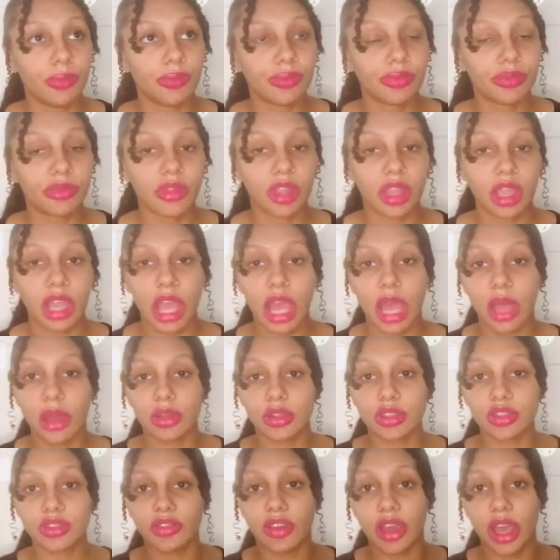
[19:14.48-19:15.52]
house
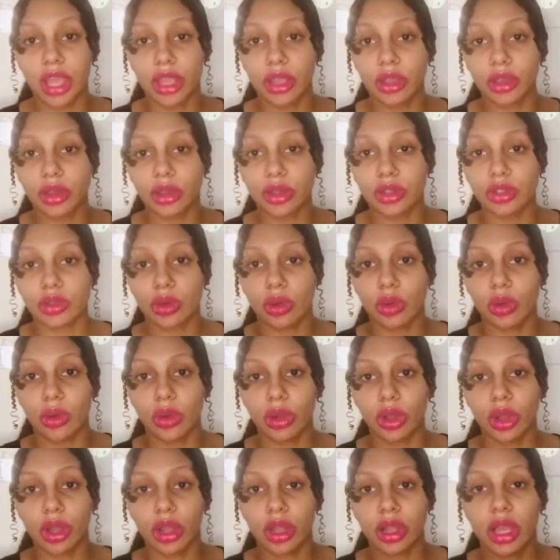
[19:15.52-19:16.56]
fires
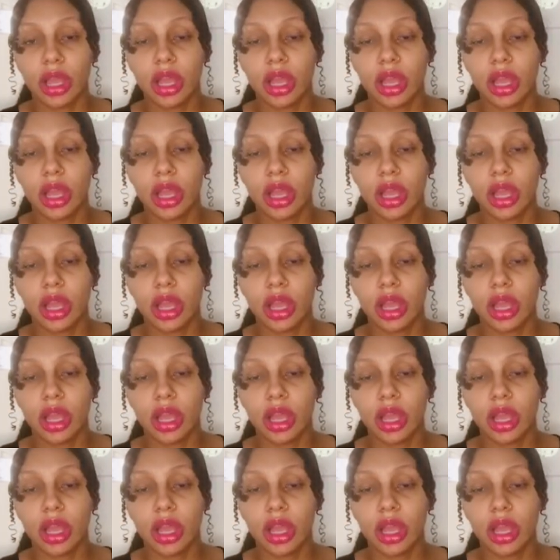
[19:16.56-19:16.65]
or